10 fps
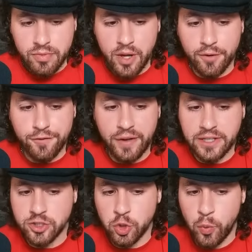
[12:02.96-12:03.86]

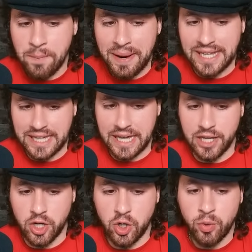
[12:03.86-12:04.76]
Hafez to win by
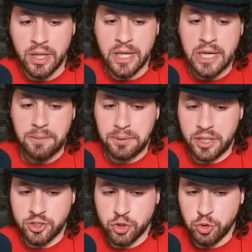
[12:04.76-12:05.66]
KO.
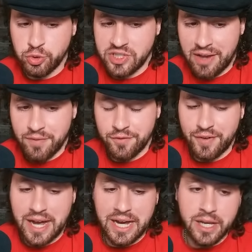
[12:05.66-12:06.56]
Plus
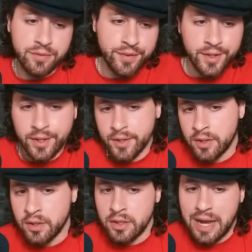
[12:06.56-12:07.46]
275.
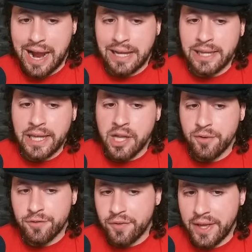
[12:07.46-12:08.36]
I like
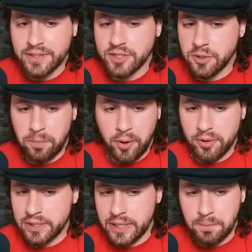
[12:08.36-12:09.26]
Hafez as a
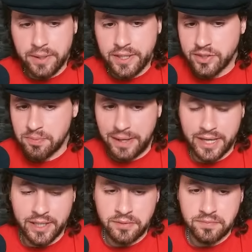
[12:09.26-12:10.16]
parlay piece,
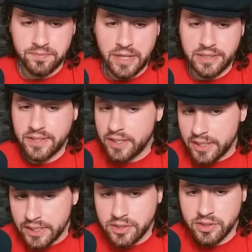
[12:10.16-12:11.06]
man. I think it
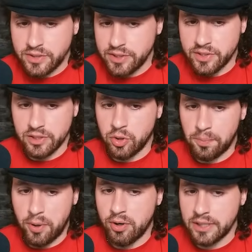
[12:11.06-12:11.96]
is a decent little
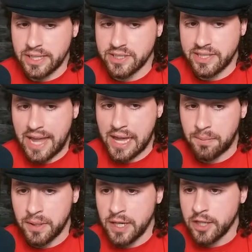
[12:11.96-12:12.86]
parlay
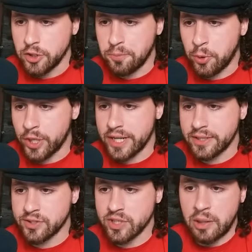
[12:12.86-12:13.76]
snap. You put it
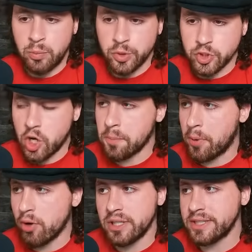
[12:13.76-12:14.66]
in something, we'll talk
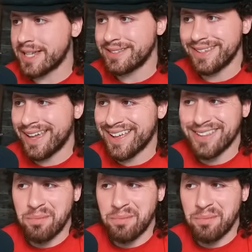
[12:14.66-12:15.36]
parlays at the end.